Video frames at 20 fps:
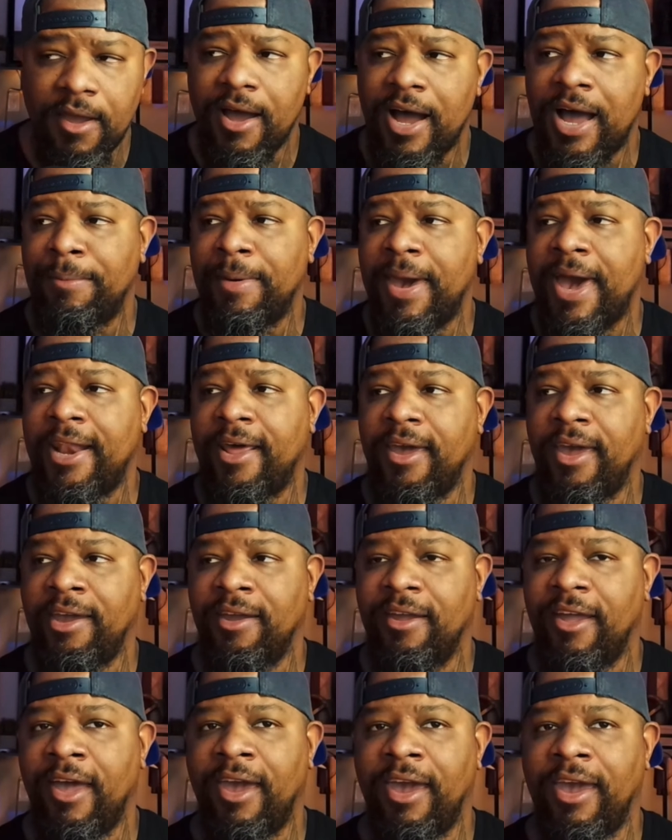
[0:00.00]
I'm at a,
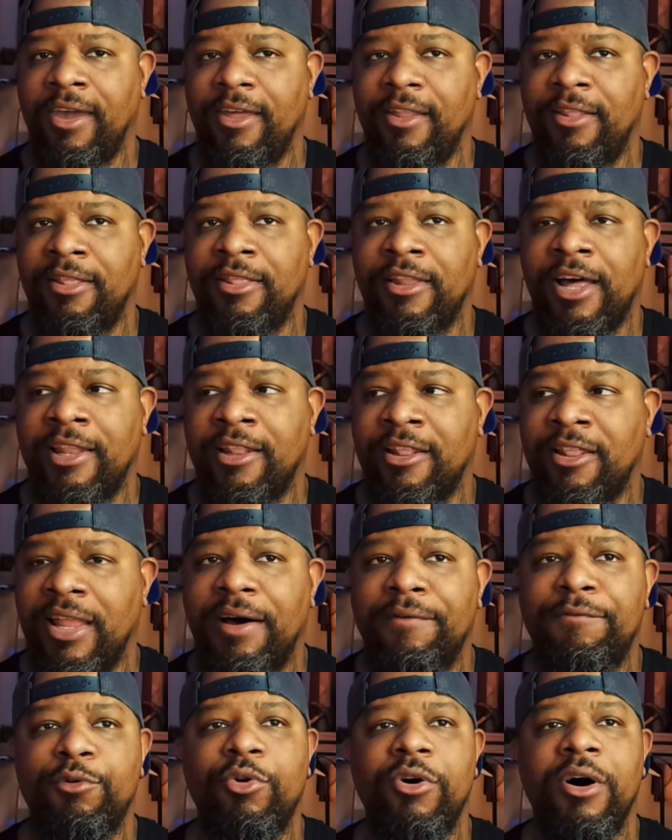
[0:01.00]
a, a,
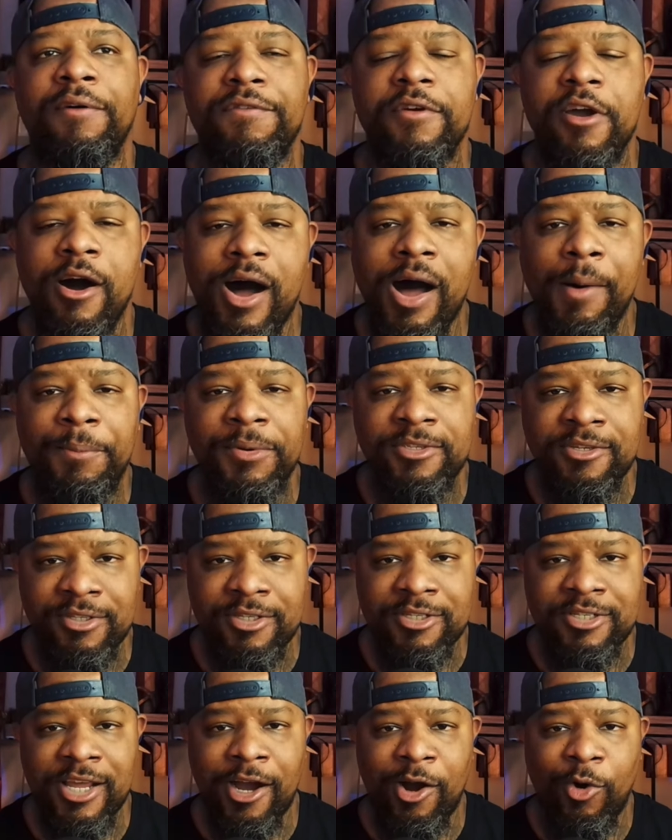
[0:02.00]
level of
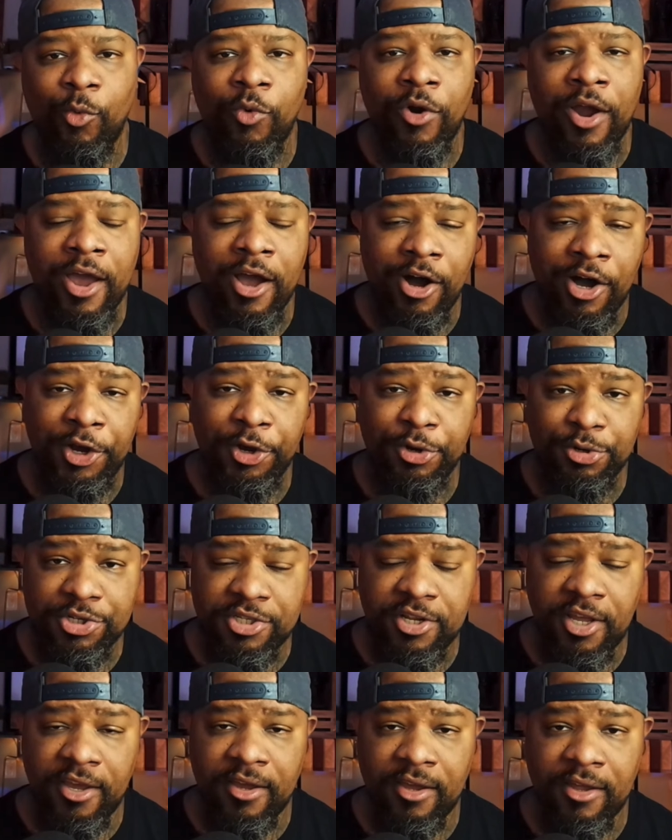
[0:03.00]
competence now where I
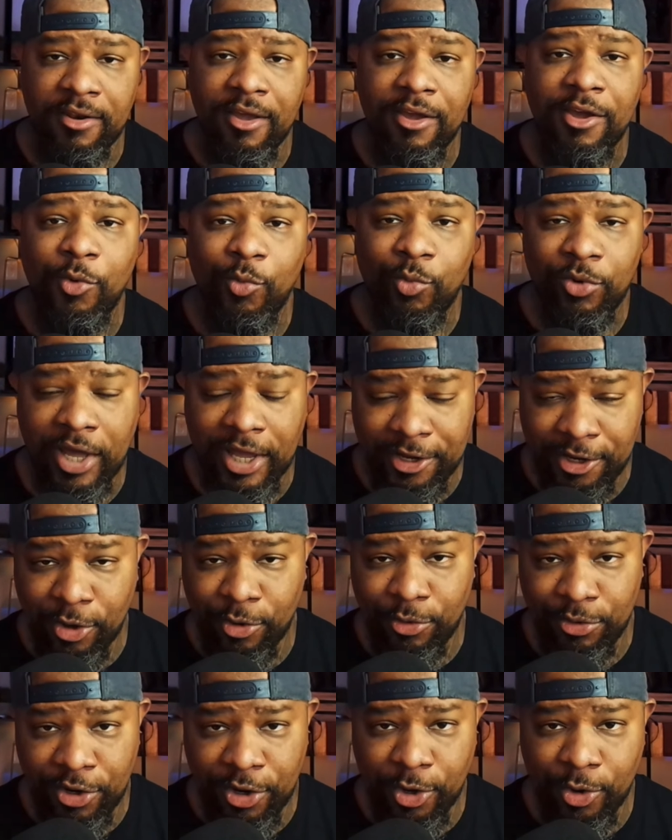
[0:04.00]
understand what I
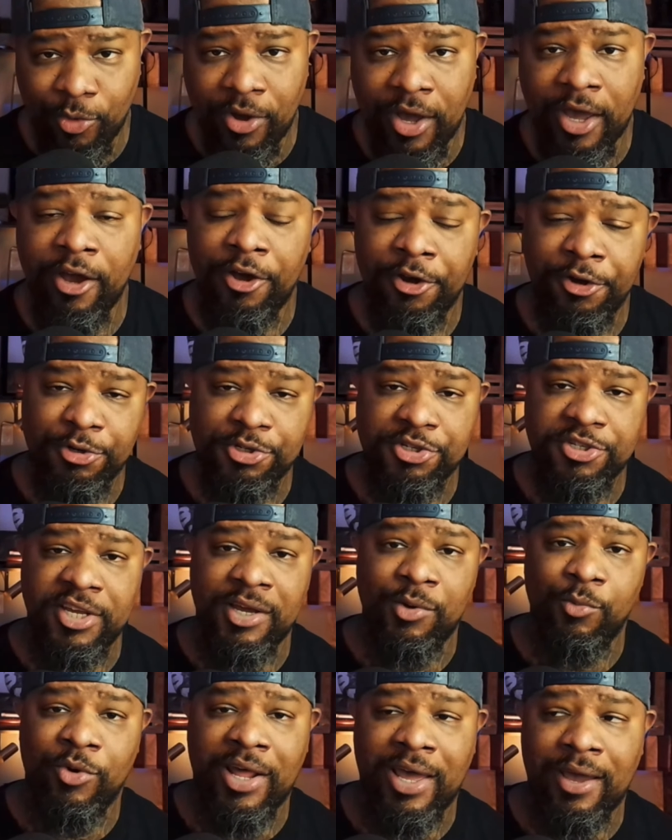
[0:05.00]
don't know. I
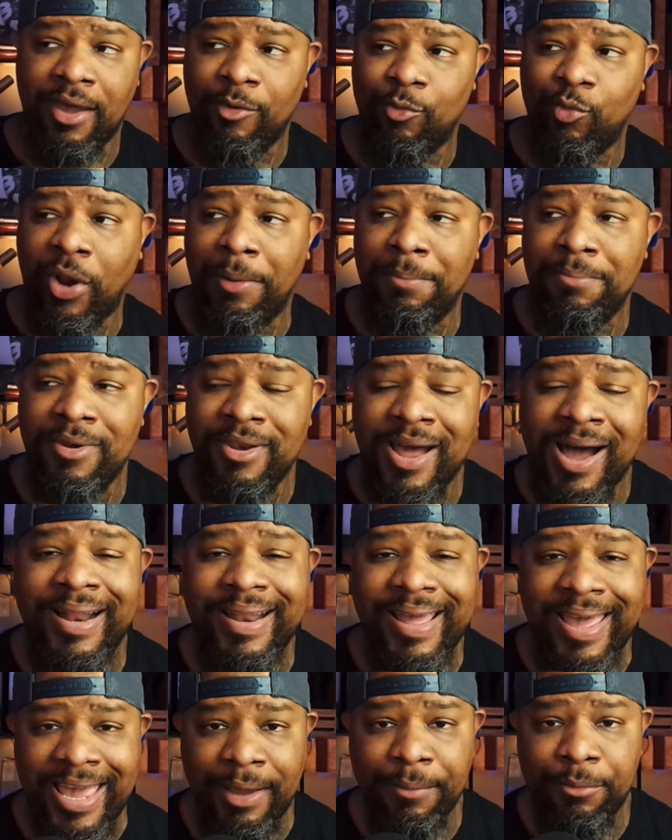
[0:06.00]
understand what, I, what I'm
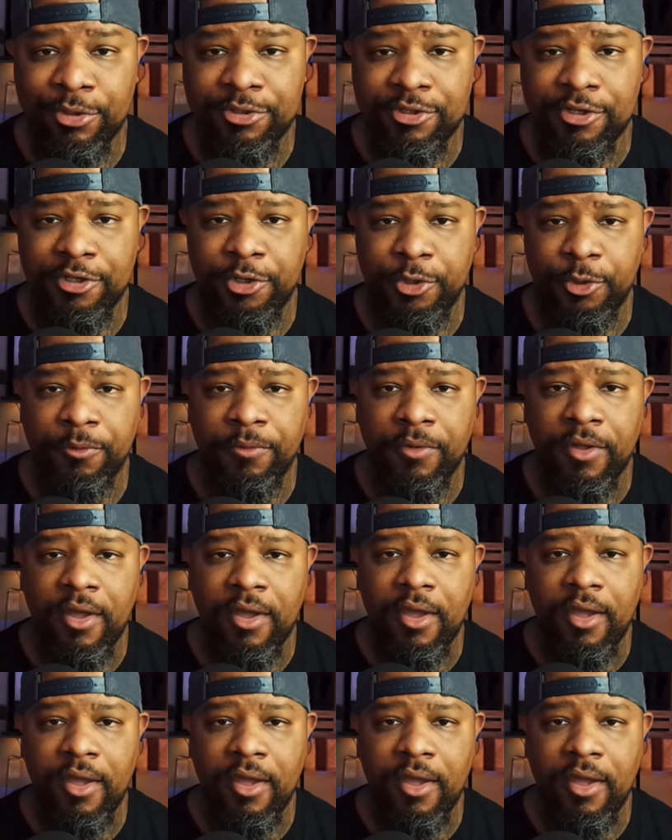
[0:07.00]
not able to do.